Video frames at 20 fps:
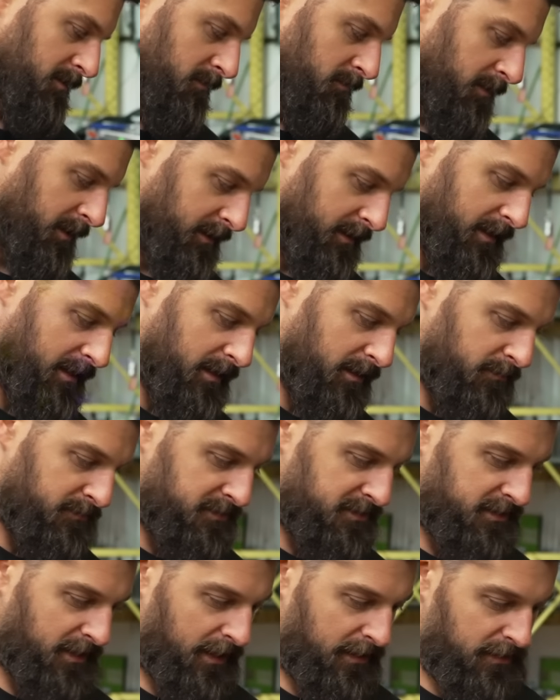right now I'm
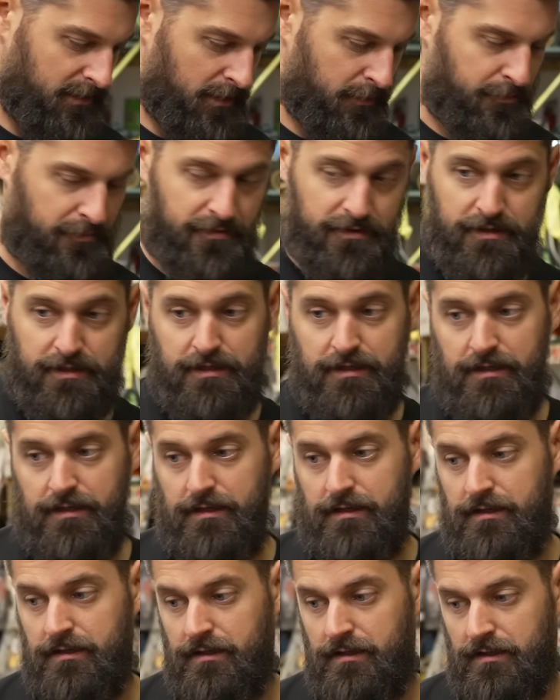setting up the
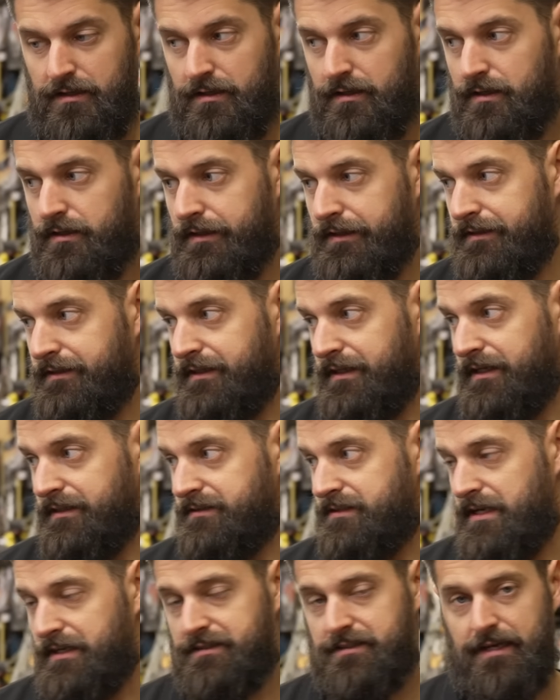
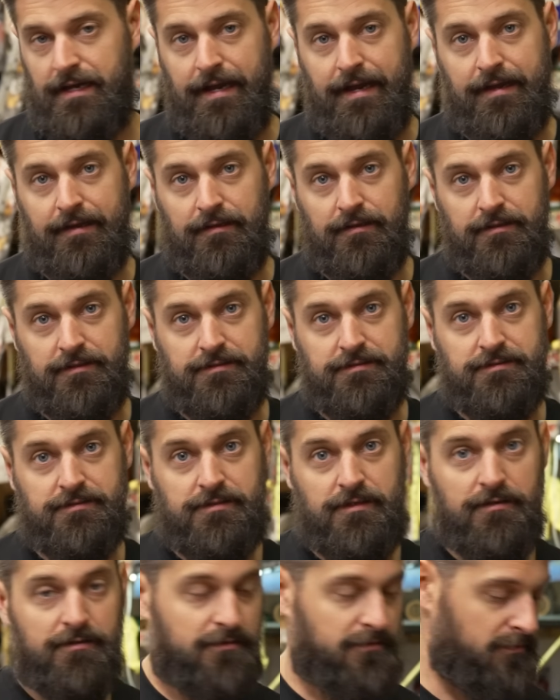DSX Atlas
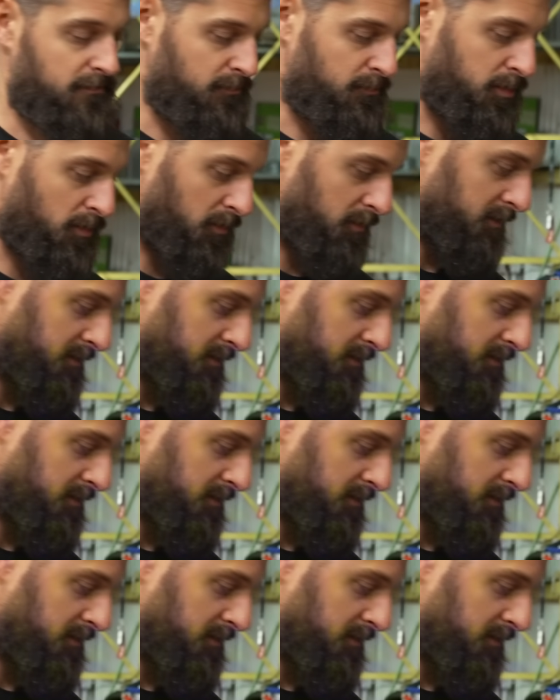port